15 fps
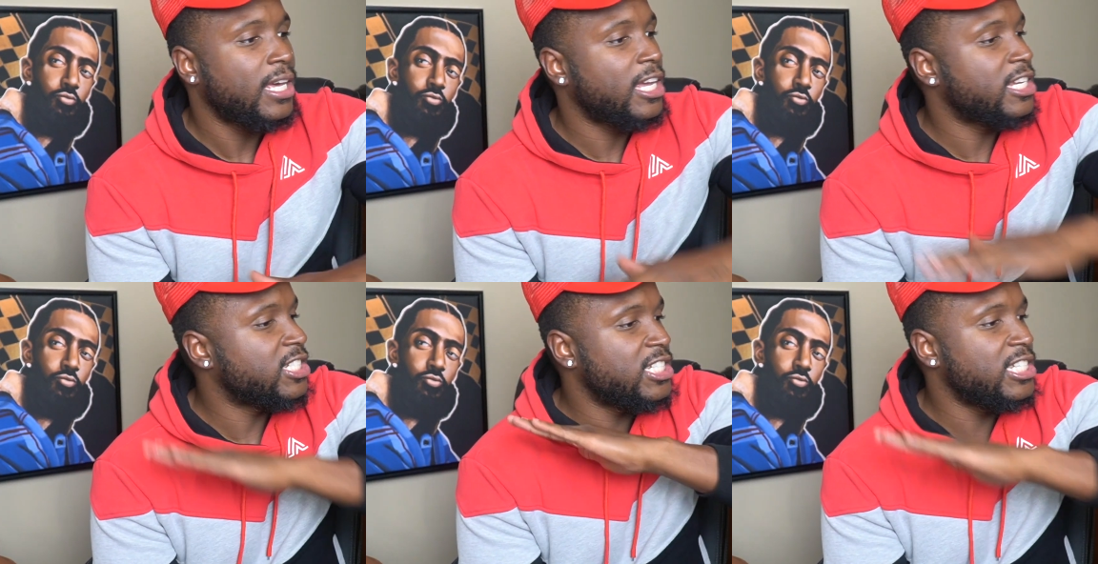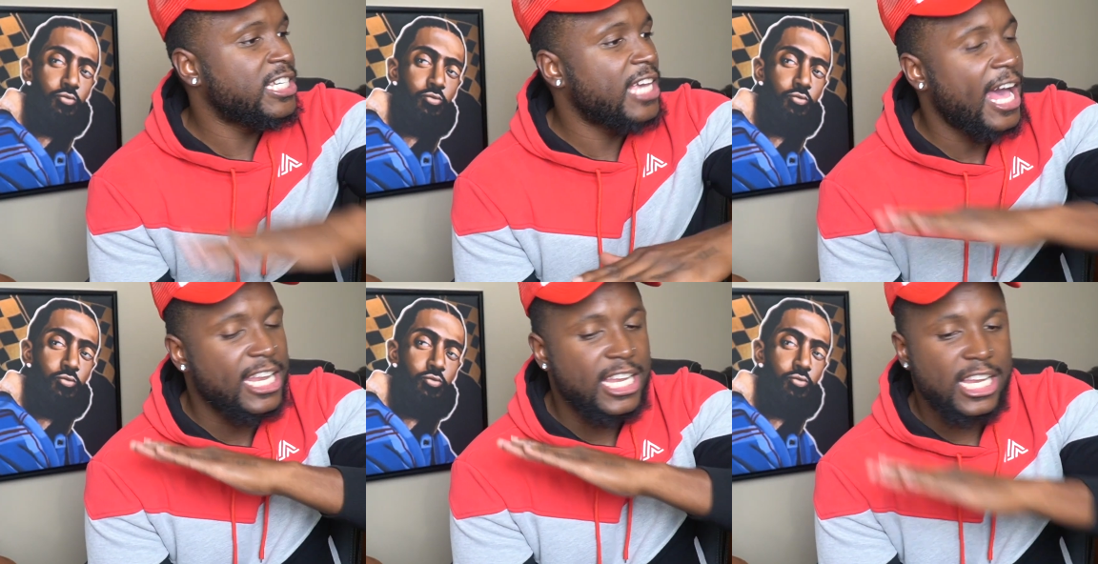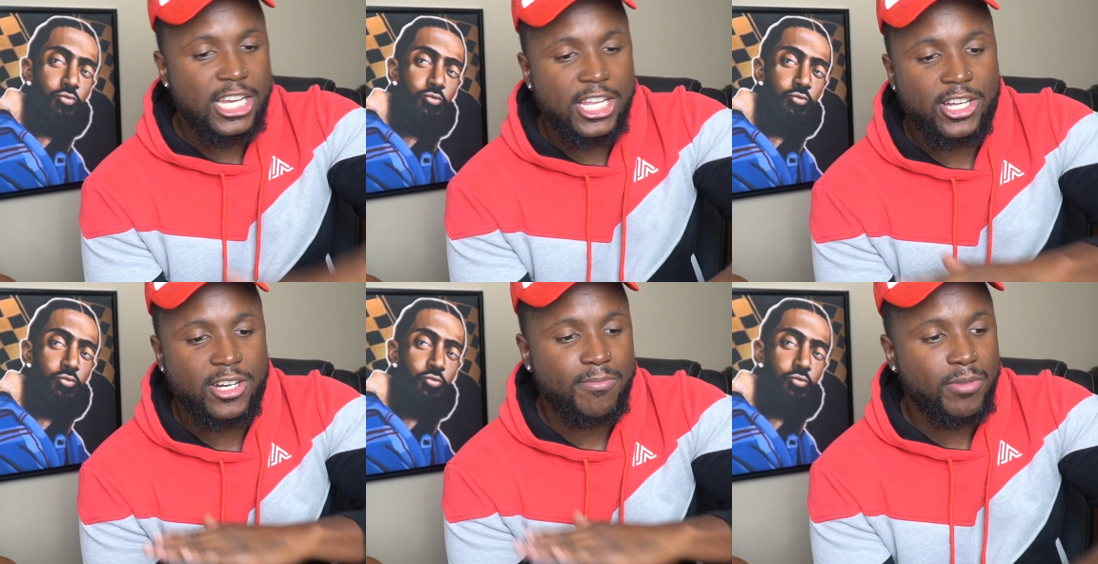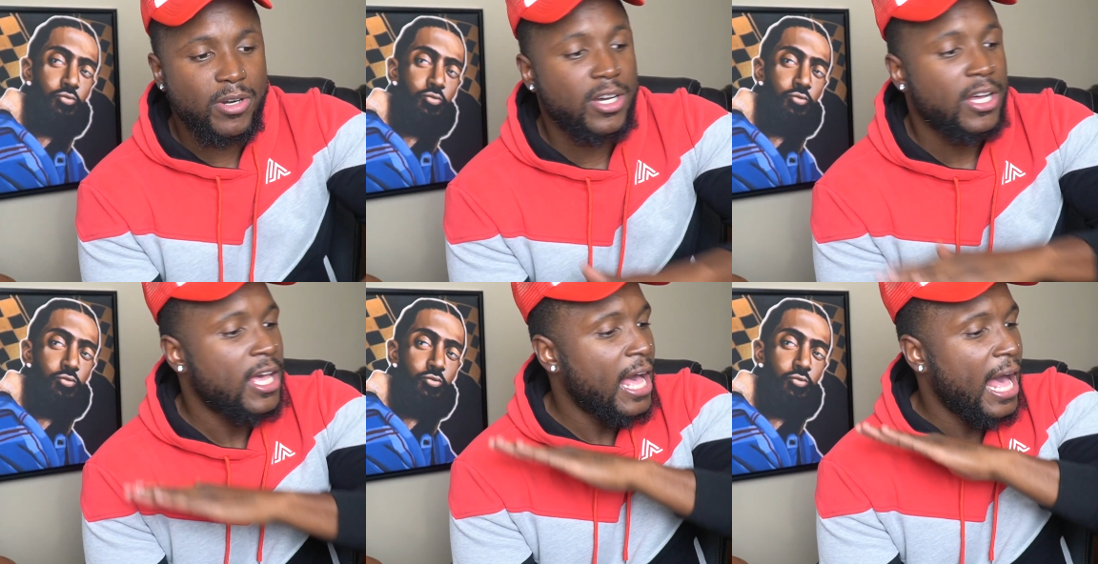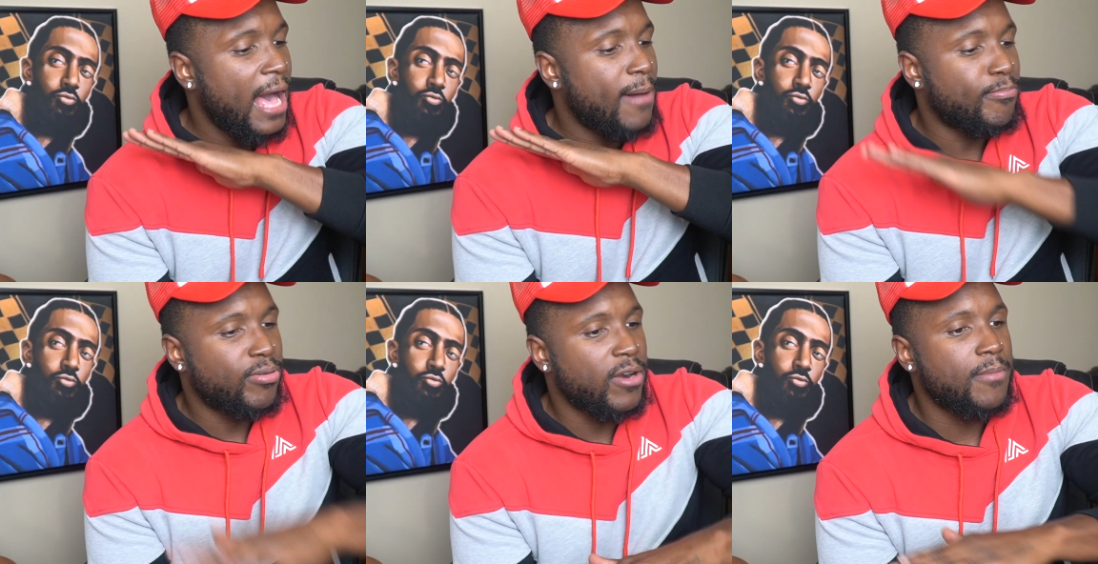Speaker 1: and she got the letter, bro, I
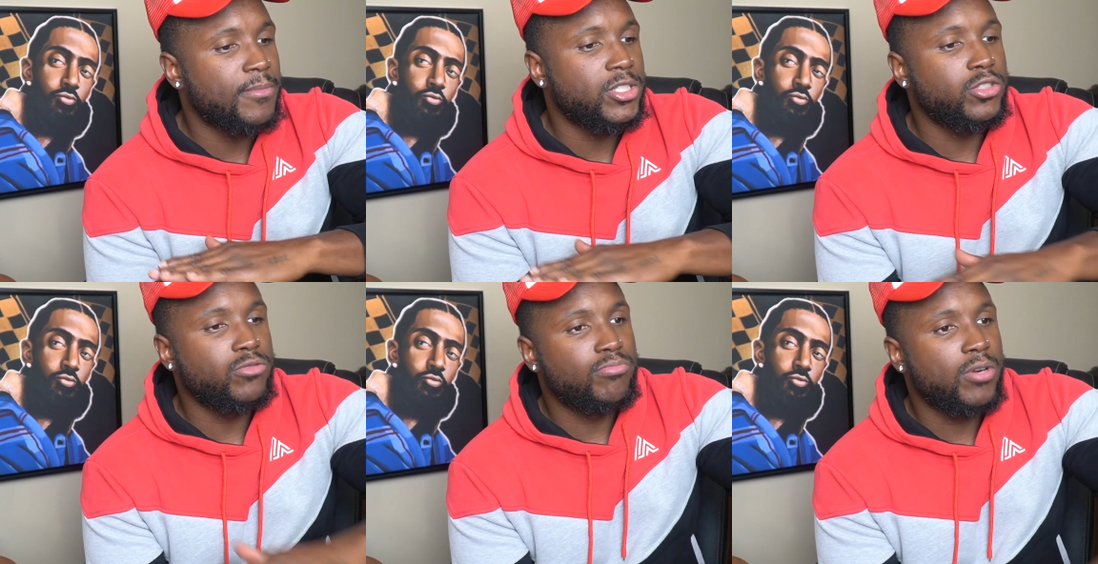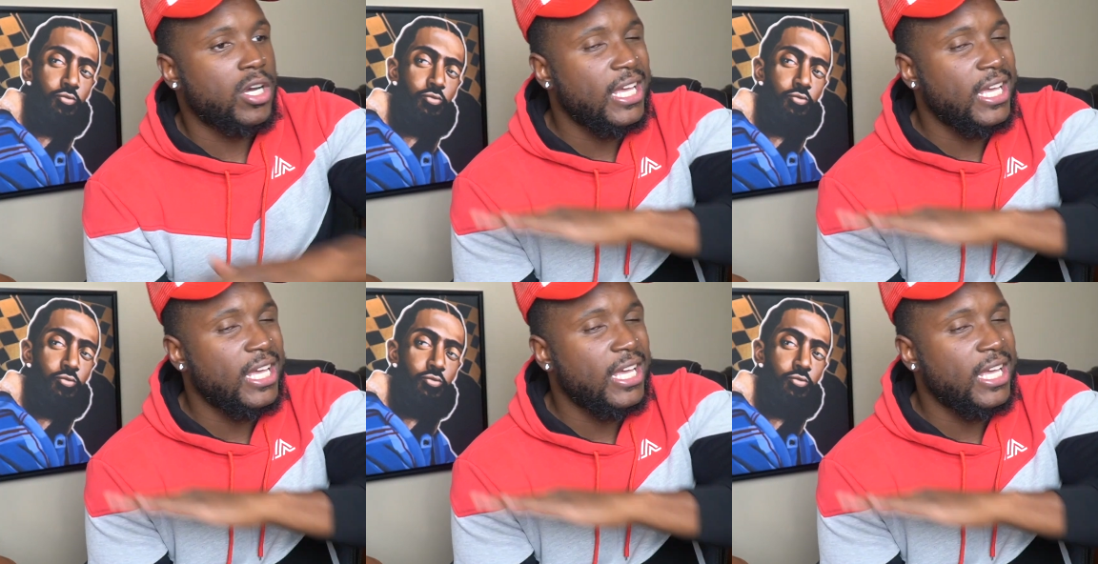promise you, bro,